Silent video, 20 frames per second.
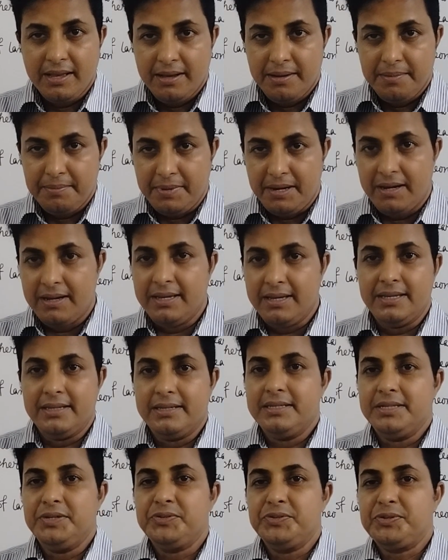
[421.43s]
my
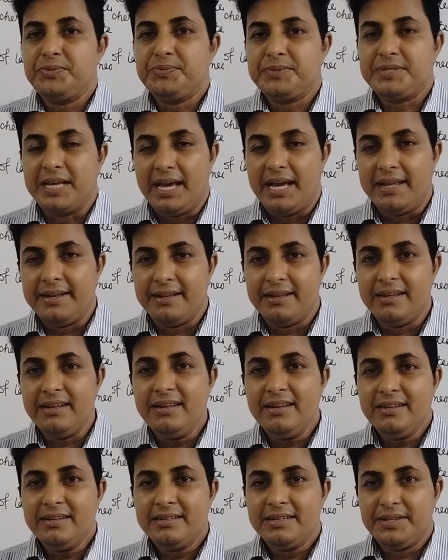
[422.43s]
YouTube
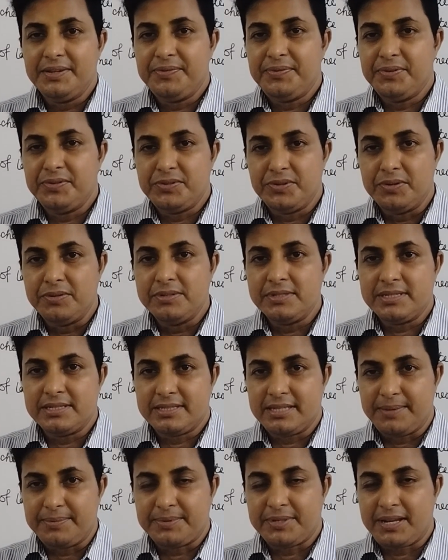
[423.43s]
channel if you don't
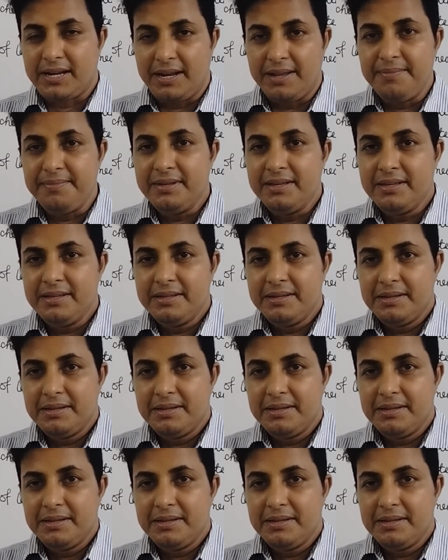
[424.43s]
subscribe.